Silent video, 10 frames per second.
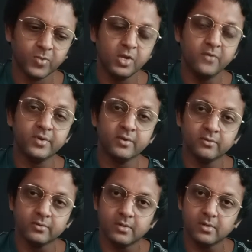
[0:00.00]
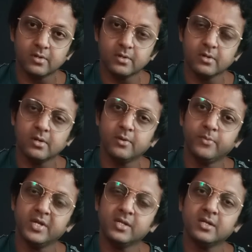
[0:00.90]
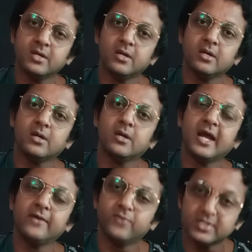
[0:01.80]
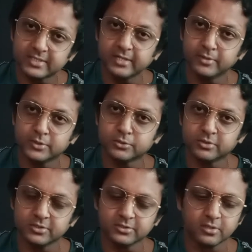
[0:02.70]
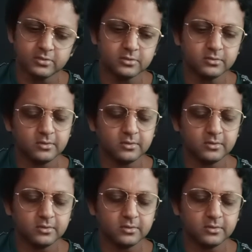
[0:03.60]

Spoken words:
even many advanced level students also,